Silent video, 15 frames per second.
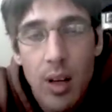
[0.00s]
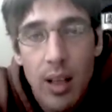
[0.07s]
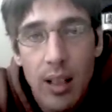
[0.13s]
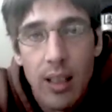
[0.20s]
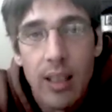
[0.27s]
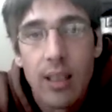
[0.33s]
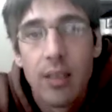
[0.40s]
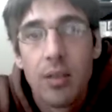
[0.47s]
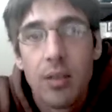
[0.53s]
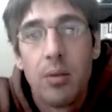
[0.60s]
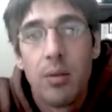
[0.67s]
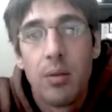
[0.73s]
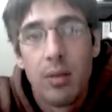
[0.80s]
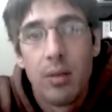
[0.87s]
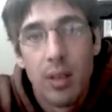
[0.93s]
I like
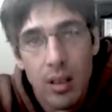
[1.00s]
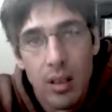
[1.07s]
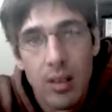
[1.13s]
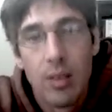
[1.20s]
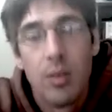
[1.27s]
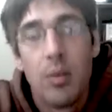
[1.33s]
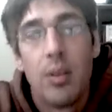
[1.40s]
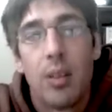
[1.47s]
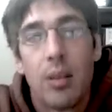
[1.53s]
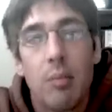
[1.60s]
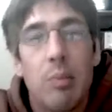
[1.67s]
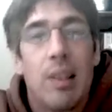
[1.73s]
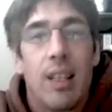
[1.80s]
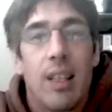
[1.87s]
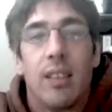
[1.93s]
to include the
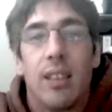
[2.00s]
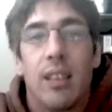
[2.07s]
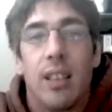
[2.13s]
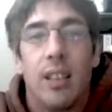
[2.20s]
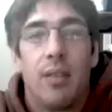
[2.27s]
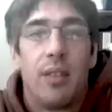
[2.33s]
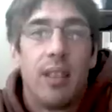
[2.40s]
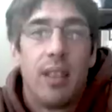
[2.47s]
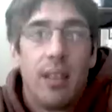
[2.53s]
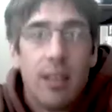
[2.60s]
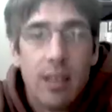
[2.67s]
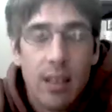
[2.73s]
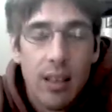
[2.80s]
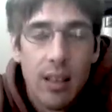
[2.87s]
complexity of things.